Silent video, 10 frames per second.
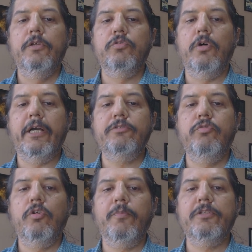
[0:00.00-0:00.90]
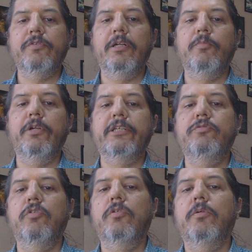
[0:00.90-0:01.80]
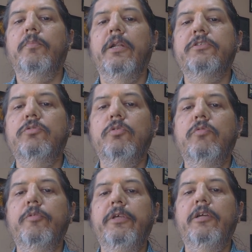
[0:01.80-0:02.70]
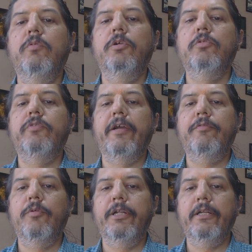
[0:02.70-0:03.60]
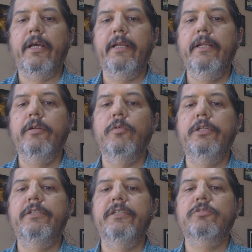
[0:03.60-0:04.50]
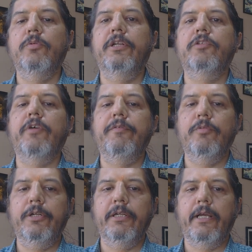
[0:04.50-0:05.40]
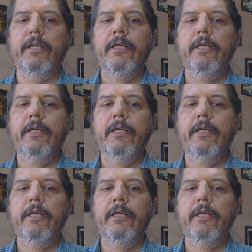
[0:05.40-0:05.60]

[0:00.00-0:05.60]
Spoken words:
So x4 plus 1 upon x4 plus 2 would be equal to 529. 23 square is 529.